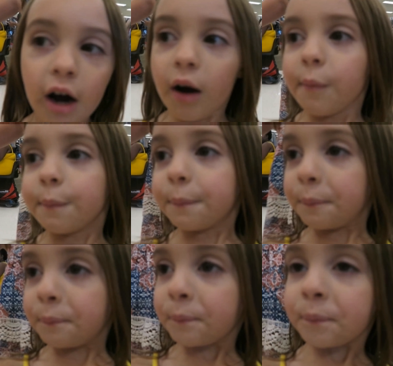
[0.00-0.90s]

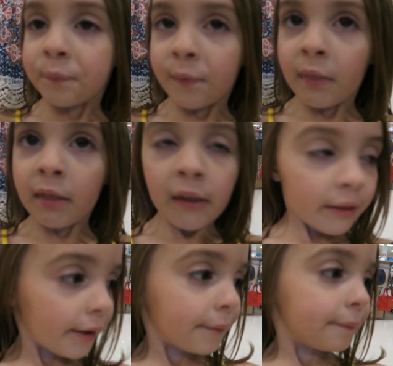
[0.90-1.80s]
um, but look at her,
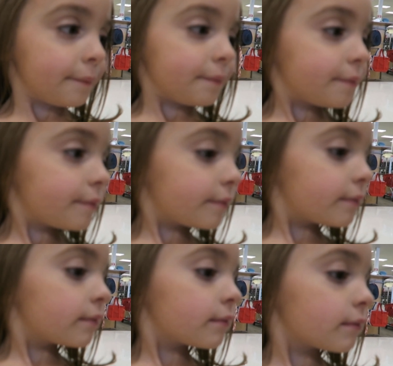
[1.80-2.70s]
she's actually pretty good at
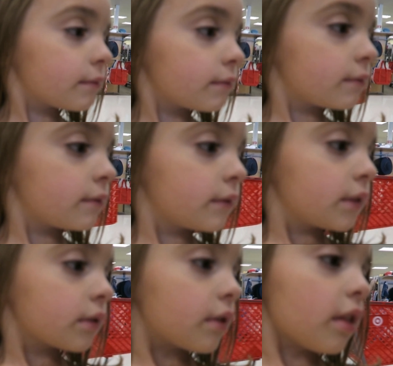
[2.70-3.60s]
this.
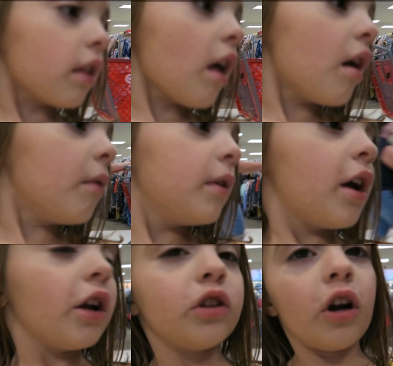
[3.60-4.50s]

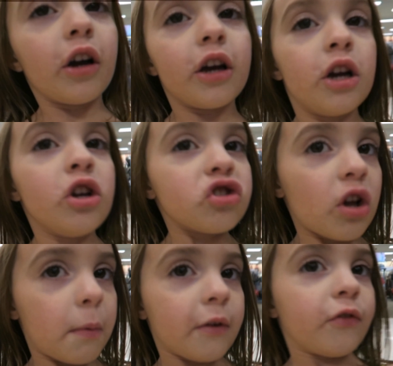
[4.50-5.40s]
Yeah, it's
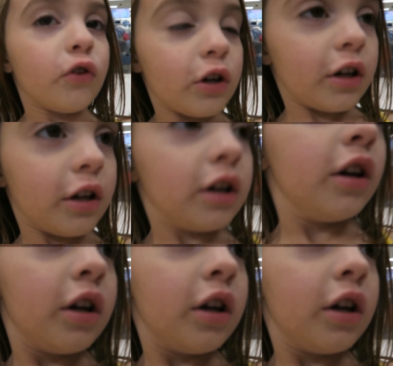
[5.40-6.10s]
having for